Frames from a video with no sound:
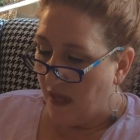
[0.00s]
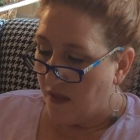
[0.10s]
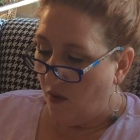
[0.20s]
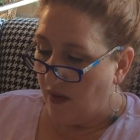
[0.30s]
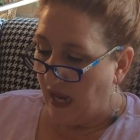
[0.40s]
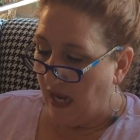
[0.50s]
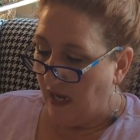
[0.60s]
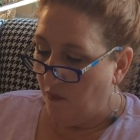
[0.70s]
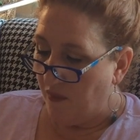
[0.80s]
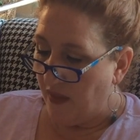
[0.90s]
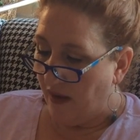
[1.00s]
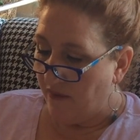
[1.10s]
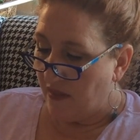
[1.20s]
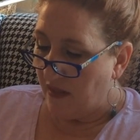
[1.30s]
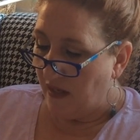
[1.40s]
so it came with
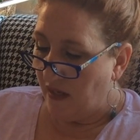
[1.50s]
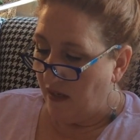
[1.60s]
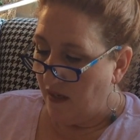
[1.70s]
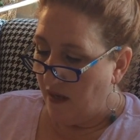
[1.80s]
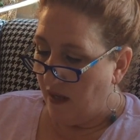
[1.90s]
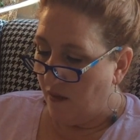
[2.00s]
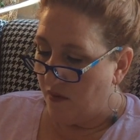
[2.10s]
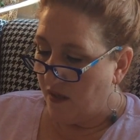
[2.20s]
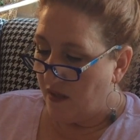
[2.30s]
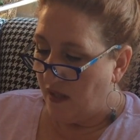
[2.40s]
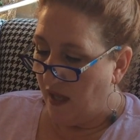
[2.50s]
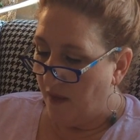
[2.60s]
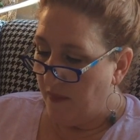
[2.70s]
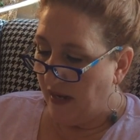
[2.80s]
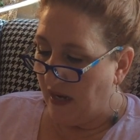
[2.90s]
everything, and it was a
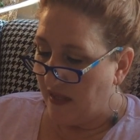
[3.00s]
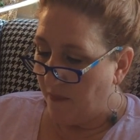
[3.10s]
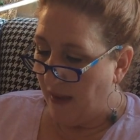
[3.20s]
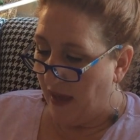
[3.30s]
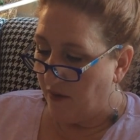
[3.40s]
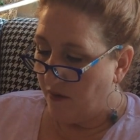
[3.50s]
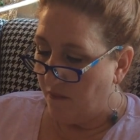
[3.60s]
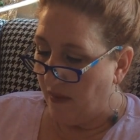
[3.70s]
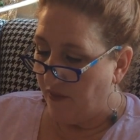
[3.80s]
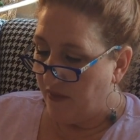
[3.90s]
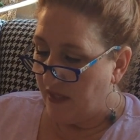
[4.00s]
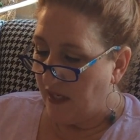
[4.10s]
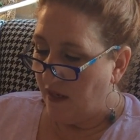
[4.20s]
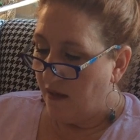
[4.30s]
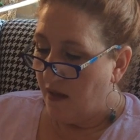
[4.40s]
club, and I got the pattern
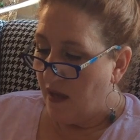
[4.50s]
monthly.